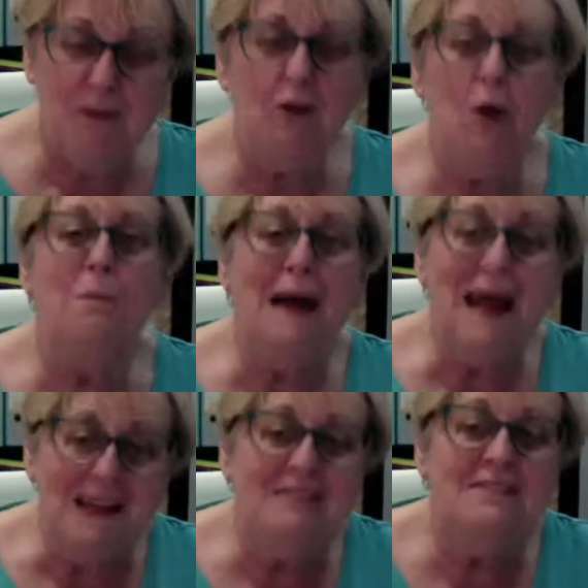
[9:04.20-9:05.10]
we've got
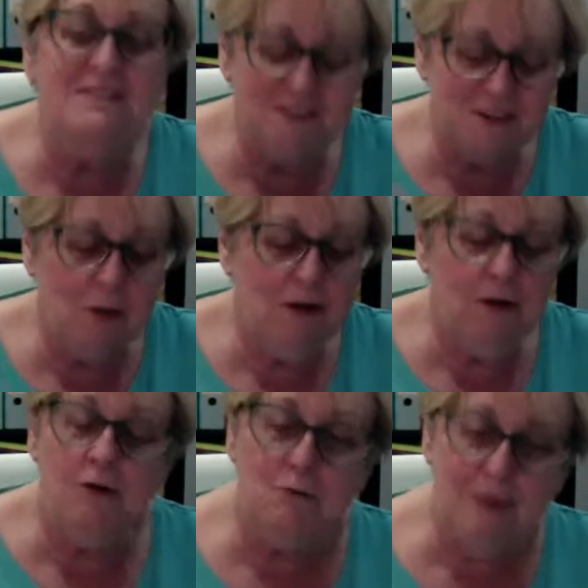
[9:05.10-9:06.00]
patterns going
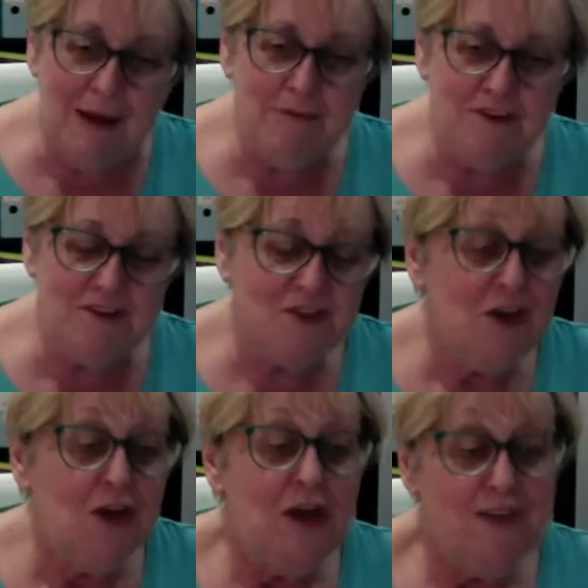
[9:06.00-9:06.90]
on around us
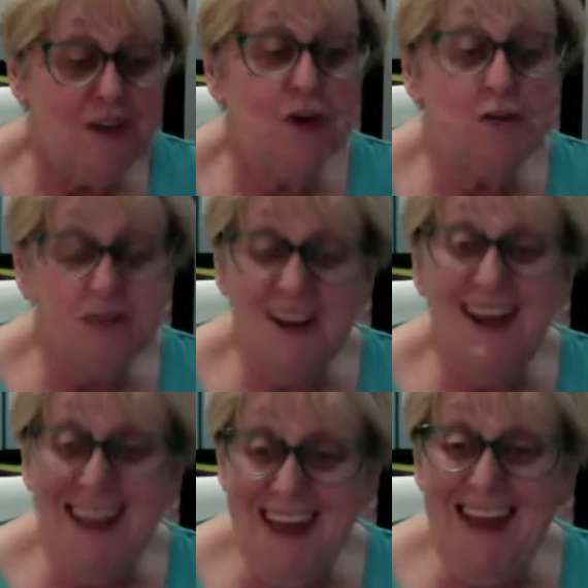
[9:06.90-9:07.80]
that
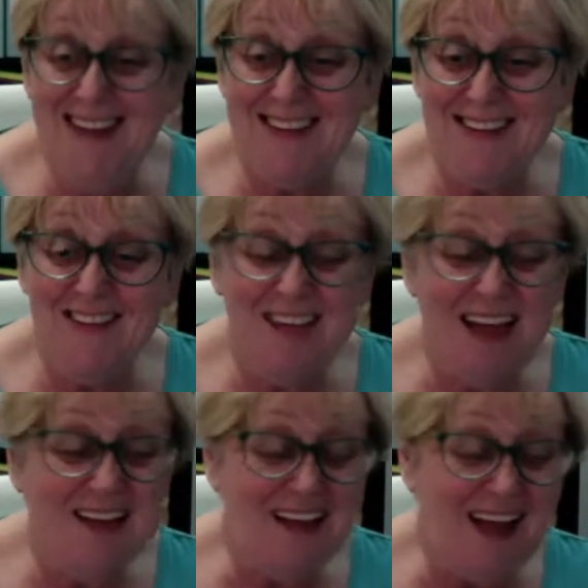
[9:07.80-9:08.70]
create
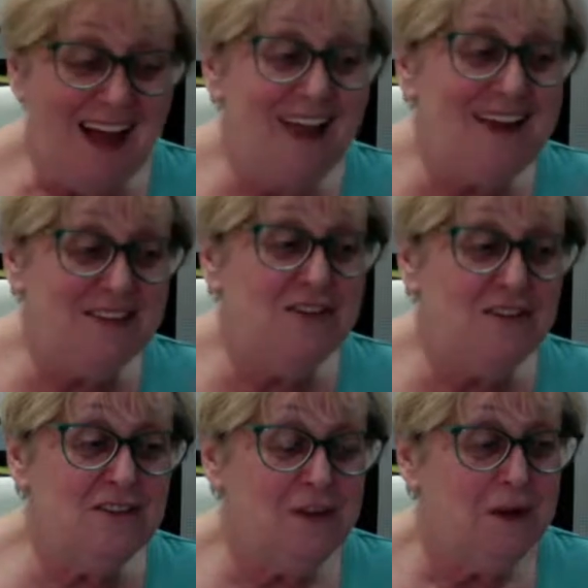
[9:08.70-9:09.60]
that kind
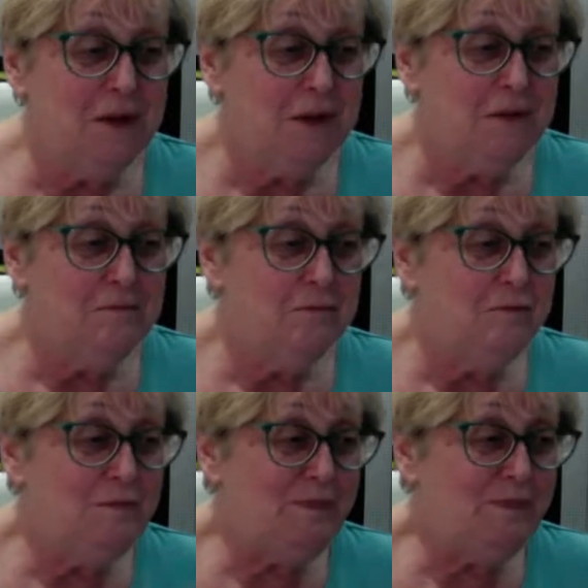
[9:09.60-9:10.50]
of
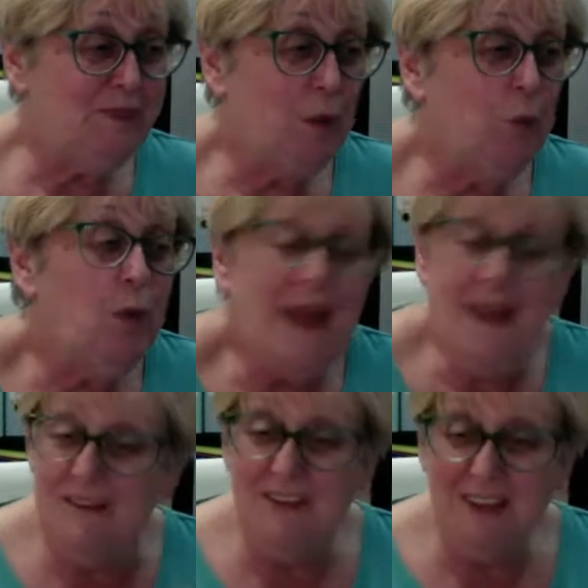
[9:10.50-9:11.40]
way
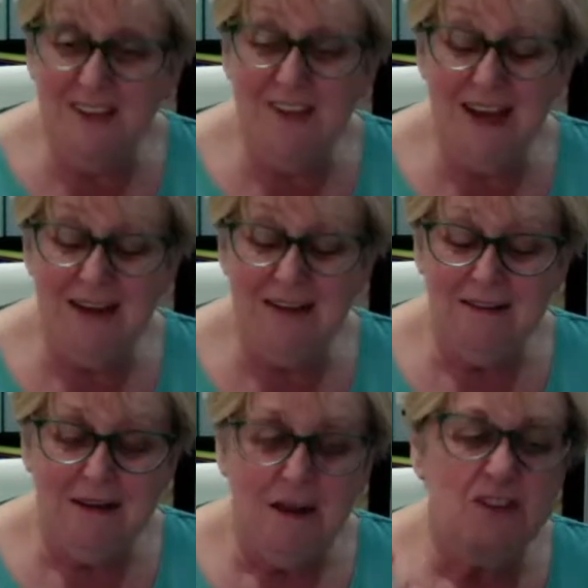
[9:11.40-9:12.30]
of living.
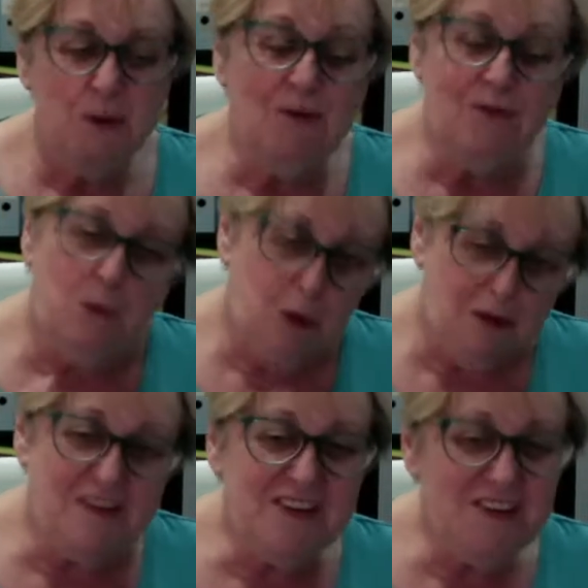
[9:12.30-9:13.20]
So if we
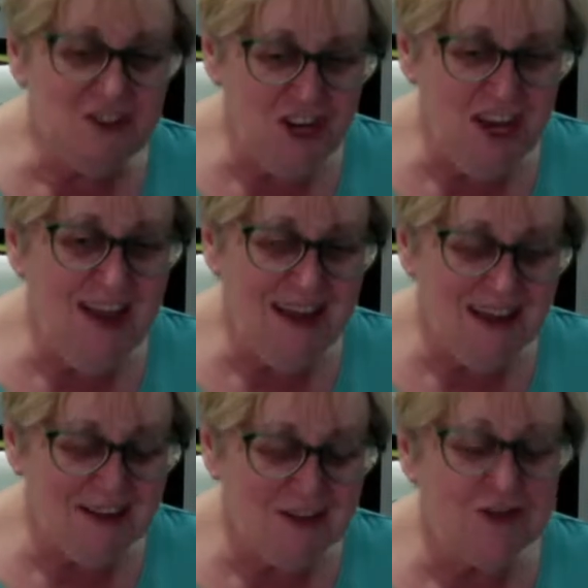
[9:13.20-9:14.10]
want to
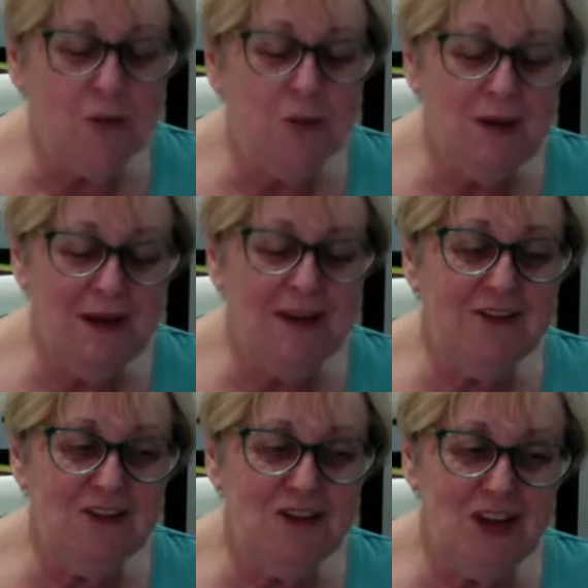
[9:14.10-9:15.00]
change, we need
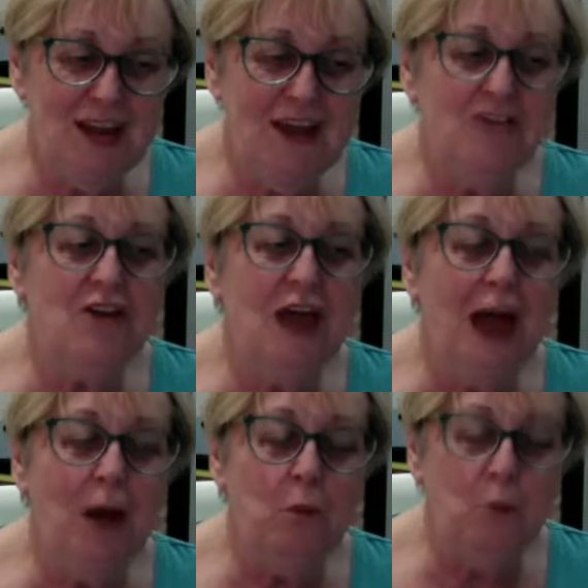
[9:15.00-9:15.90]
to change
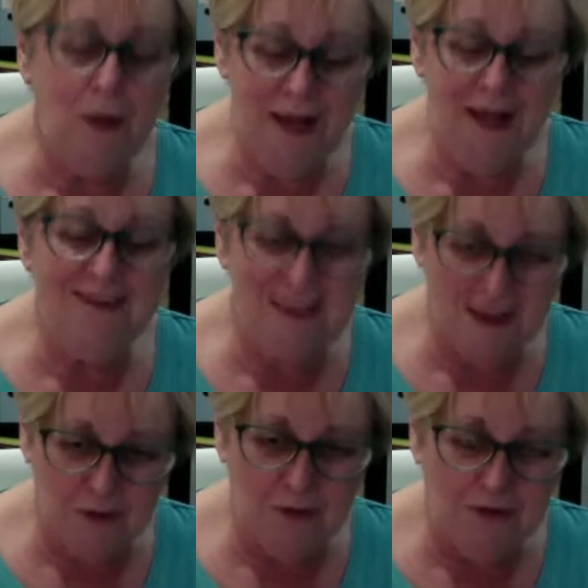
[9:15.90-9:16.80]
how we
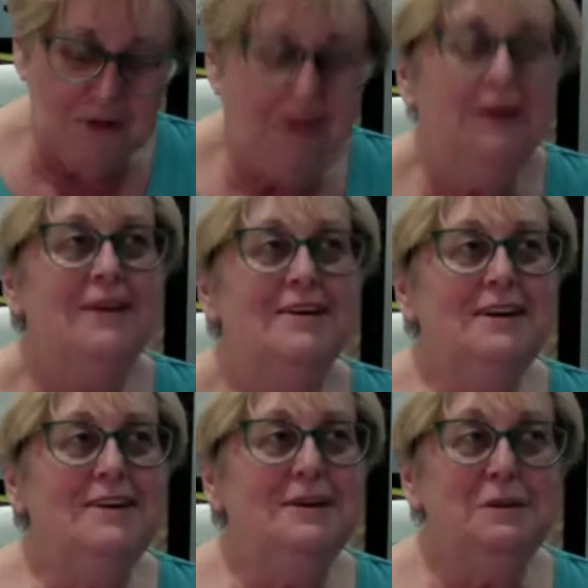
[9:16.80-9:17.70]
deal
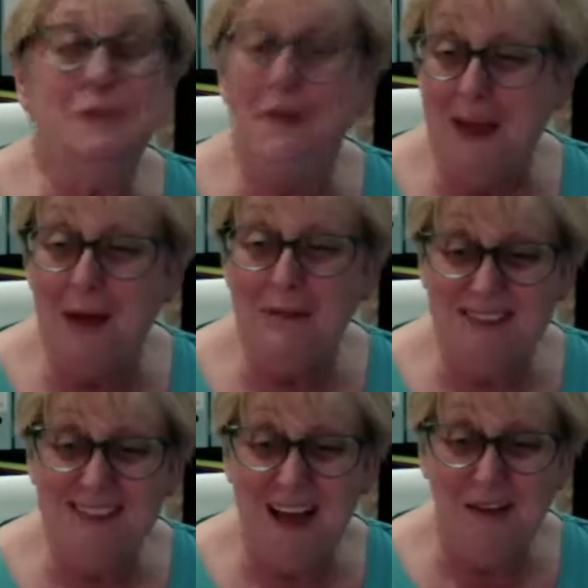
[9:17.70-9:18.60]
with
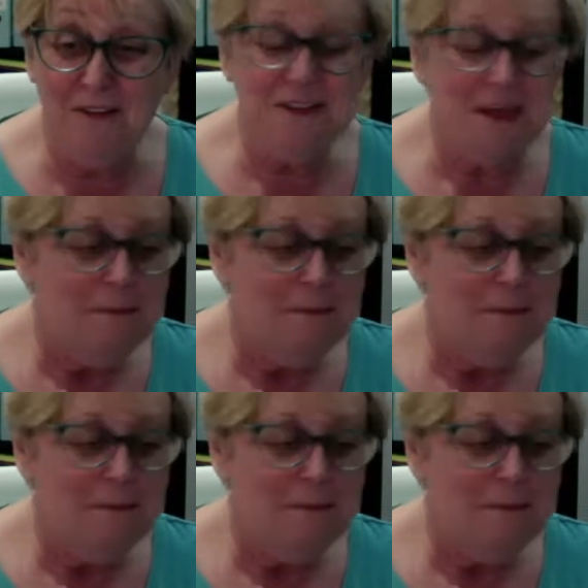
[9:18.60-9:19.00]
ourselves.